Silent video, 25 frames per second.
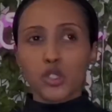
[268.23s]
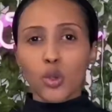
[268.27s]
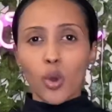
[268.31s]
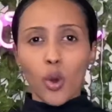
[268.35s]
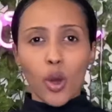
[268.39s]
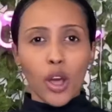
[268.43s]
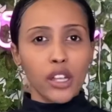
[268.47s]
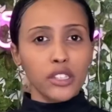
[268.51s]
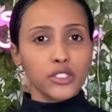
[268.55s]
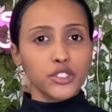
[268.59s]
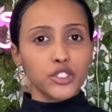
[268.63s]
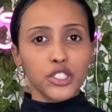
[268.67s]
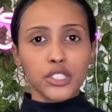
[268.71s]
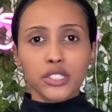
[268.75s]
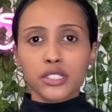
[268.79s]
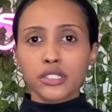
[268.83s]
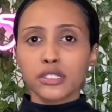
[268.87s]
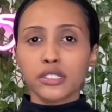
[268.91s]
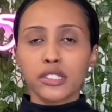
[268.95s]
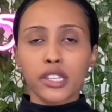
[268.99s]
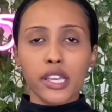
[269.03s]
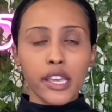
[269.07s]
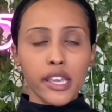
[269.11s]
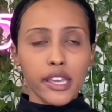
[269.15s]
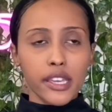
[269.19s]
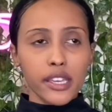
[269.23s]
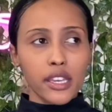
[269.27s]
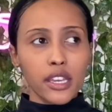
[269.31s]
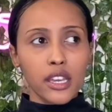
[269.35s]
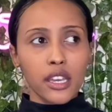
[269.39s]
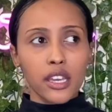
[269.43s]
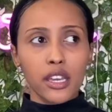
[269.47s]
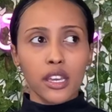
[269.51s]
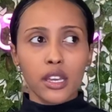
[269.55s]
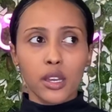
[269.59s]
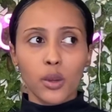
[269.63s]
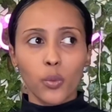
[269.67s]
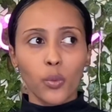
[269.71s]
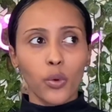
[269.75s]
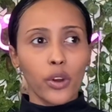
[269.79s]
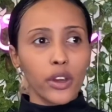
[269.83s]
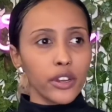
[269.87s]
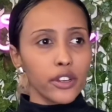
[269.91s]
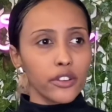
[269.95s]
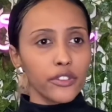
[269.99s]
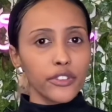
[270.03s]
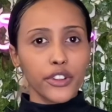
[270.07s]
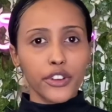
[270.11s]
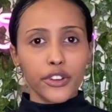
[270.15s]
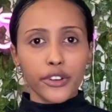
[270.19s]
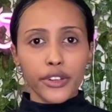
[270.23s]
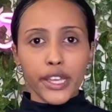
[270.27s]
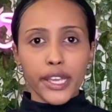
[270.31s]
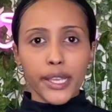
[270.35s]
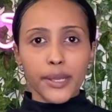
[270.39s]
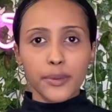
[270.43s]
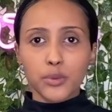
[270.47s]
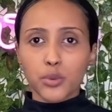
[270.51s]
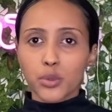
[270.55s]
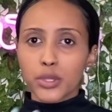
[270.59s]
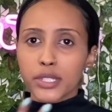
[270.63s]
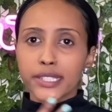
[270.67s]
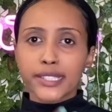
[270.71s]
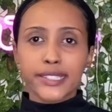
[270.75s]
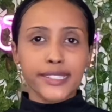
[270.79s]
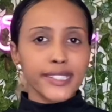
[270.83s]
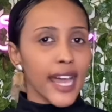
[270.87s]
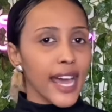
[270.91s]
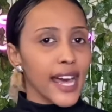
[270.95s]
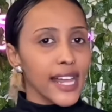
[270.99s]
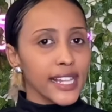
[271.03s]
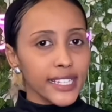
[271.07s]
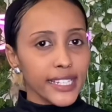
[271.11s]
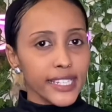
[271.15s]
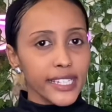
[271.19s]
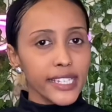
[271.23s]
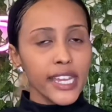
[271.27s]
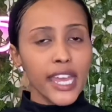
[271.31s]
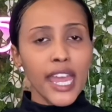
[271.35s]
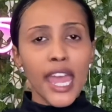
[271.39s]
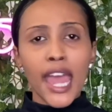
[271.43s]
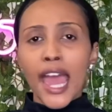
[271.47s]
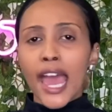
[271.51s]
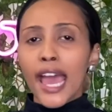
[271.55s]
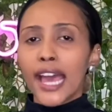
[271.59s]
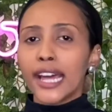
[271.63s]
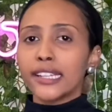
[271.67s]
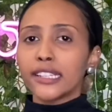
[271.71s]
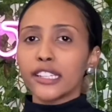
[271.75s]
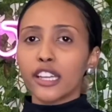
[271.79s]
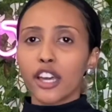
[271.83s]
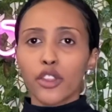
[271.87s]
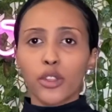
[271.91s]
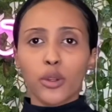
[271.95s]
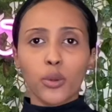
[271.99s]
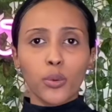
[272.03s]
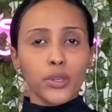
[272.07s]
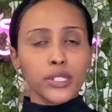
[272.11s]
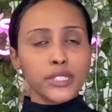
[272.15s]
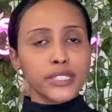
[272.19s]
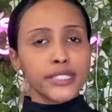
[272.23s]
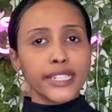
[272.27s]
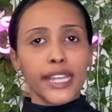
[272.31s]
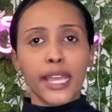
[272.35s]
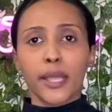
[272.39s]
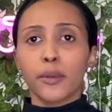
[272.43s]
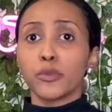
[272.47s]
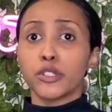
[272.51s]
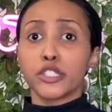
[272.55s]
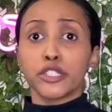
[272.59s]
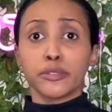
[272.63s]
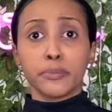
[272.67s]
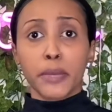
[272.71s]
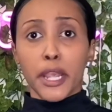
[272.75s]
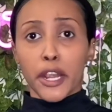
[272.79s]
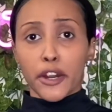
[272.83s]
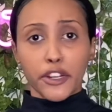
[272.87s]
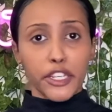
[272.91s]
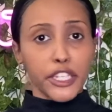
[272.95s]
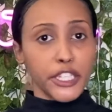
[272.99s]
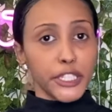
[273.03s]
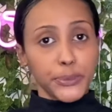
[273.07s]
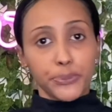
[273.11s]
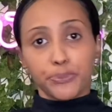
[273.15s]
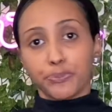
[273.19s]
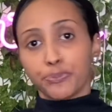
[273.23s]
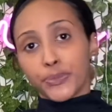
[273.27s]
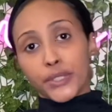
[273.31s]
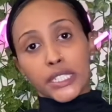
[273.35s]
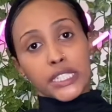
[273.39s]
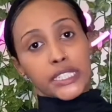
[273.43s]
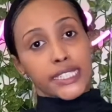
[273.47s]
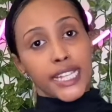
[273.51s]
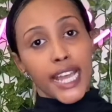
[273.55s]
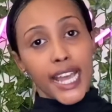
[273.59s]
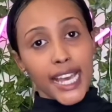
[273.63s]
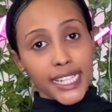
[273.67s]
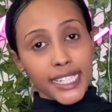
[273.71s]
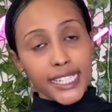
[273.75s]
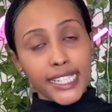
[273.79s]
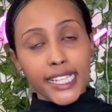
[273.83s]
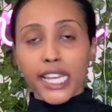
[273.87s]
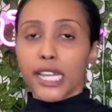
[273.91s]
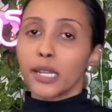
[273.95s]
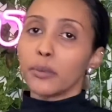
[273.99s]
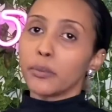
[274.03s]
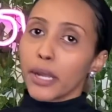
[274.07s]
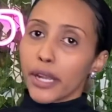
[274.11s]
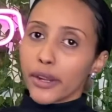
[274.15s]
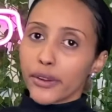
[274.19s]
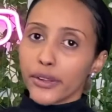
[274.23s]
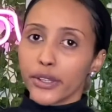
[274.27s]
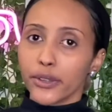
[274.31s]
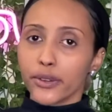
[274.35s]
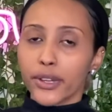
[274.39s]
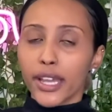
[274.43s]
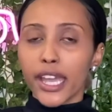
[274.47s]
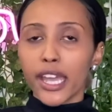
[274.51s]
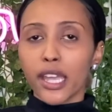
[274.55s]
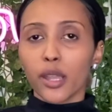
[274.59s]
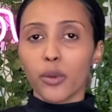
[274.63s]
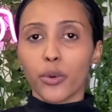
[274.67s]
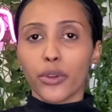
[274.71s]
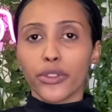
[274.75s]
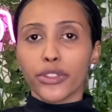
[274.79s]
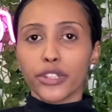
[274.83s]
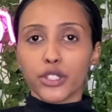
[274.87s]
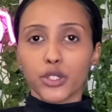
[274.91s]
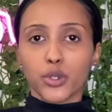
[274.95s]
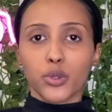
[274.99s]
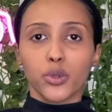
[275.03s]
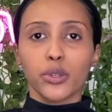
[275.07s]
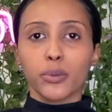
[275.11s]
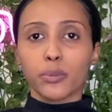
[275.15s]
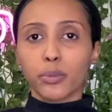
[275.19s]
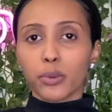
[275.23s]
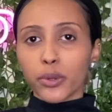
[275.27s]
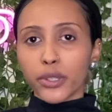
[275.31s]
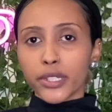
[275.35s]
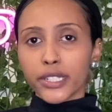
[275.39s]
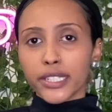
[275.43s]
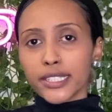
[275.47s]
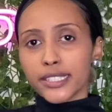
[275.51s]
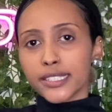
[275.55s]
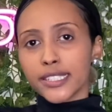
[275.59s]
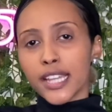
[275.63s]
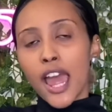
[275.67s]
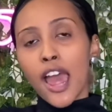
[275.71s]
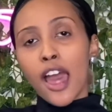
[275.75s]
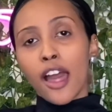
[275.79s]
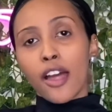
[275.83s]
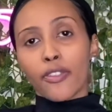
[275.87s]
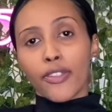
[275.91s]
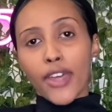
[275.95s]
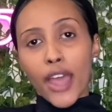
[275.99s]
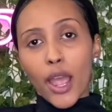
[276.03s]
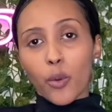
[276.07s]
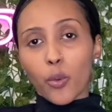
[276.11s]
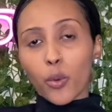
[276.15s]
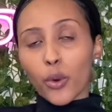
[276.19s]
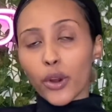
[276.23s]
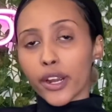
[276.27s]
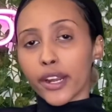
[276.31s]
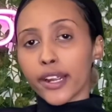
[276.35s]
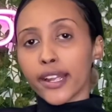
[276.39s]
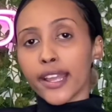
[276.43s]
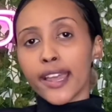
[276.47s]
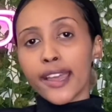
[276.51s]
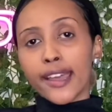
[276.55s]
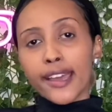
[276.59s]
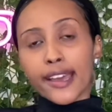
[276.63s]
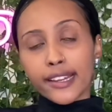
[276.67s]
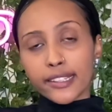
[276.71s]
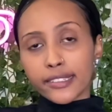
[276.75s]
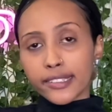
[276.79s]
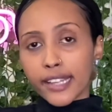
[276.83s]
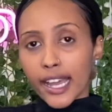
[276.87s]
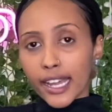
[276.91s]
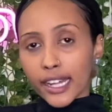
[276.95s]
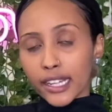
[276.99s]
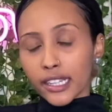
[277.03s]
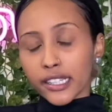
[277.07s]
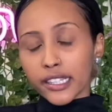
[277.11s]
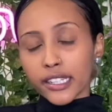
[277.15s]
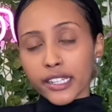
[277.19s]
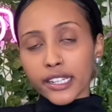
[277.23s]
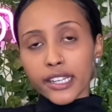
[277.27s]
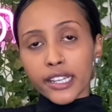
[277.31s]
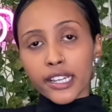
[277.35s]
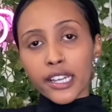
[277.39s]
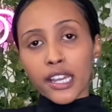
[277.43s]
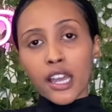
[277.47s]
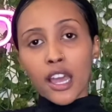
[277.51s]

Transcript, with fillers: I'll just say one of their names was Sally and the other one's name was Mary. Sally and Mary, okay, were the two employees that work at that clinic.